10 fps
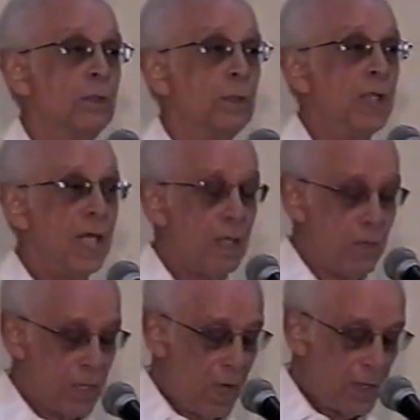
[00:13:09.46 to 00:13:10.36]
Together
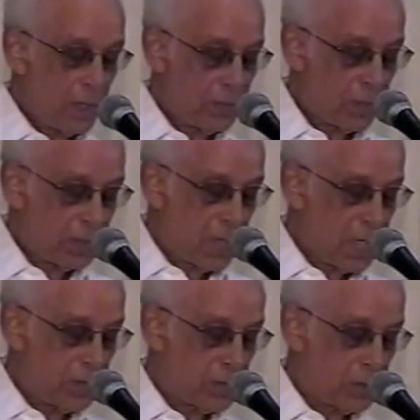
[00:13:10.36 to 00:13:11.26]
with others such
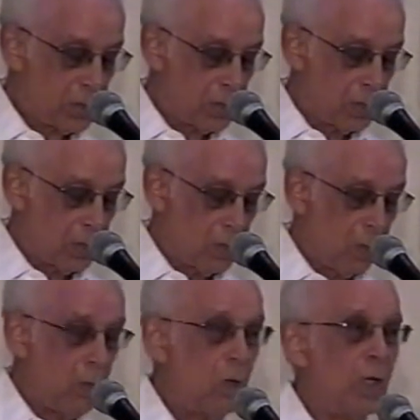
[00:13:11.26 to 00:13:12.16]
as
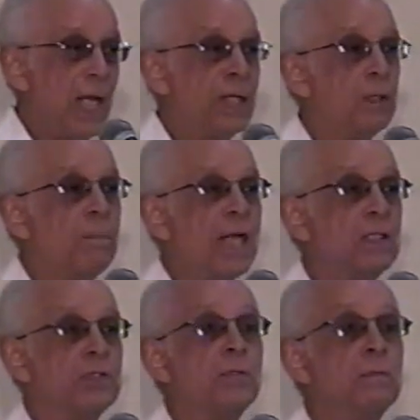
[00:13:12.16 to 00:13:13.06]
Orlando
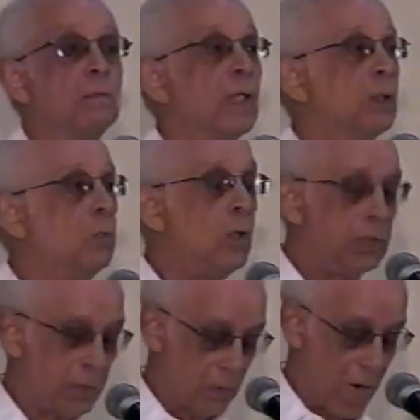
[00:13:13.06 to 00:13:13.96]
Patterson and
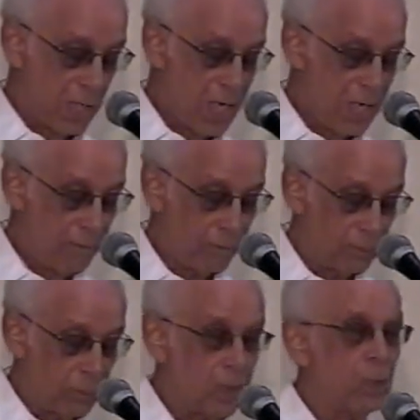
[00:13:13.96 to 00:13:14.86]
Walter Rodney,
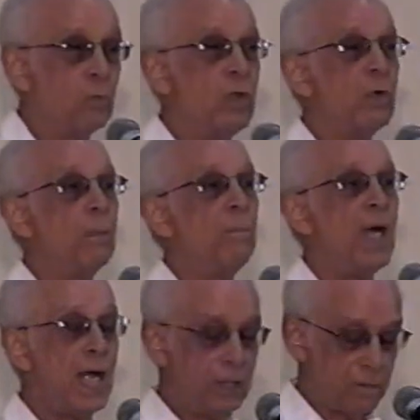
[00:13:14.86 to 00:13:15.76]
we were
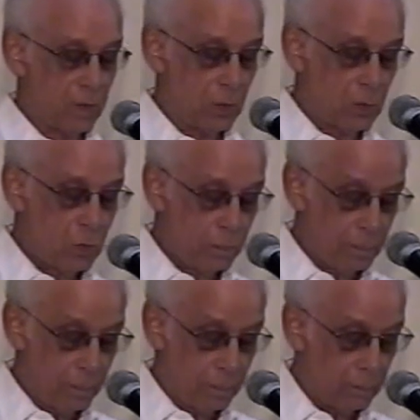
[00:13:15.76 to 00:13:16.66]
part of a group
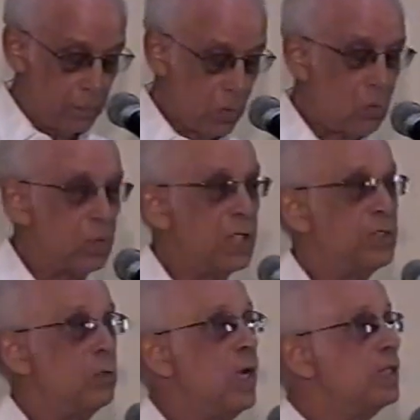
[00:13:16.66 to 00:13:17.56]
known
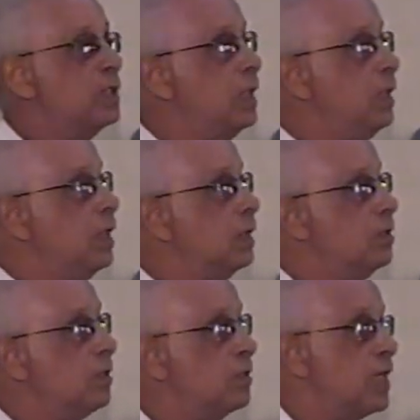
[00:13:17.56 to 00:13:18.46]
as the West
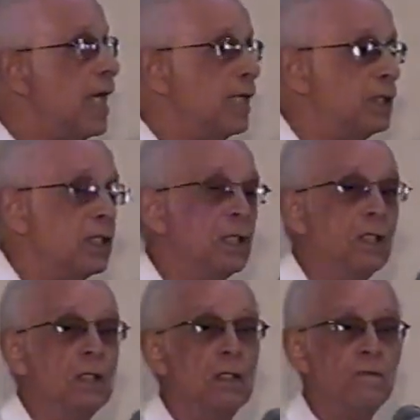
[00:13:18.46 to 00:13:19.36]
Indian Society
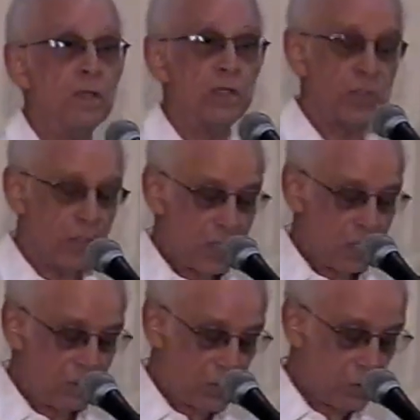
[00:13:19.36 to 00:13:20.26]
for the Study
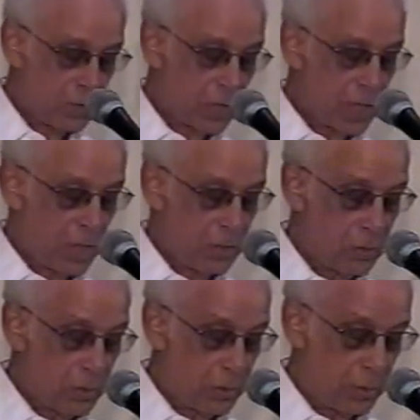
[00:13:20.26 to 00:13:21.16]
of Social
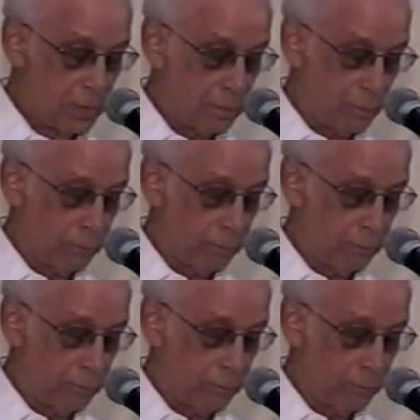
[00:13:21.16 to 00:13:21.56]
Issues,